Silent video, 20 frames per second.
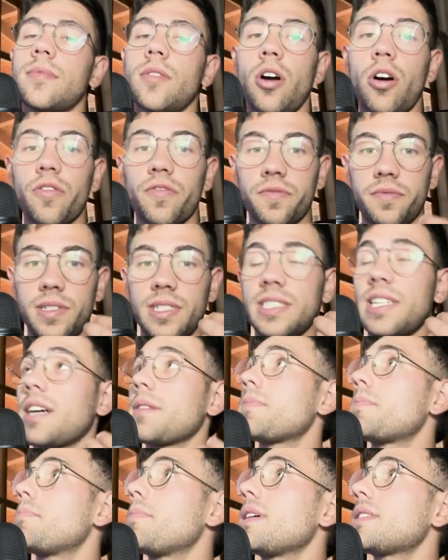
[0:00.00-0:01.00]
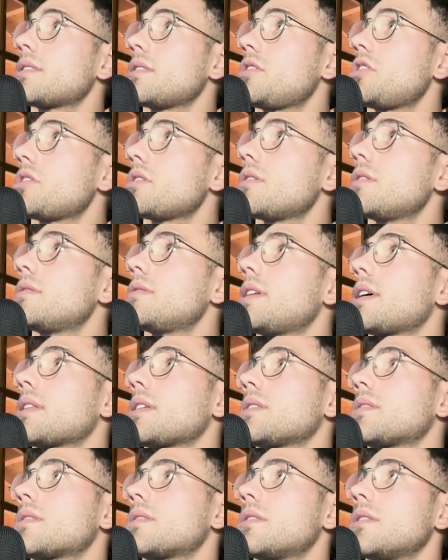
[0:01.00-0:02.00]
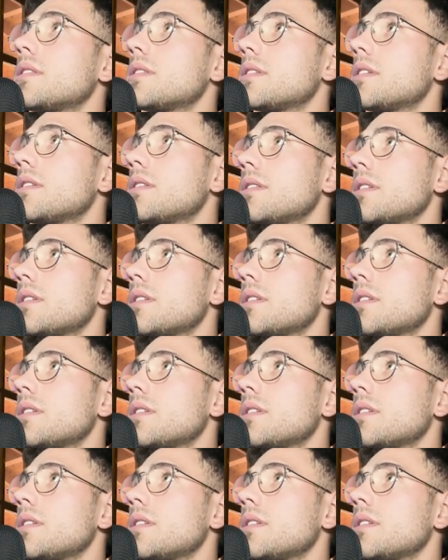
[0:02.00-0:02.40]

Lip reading: of the type message, that is the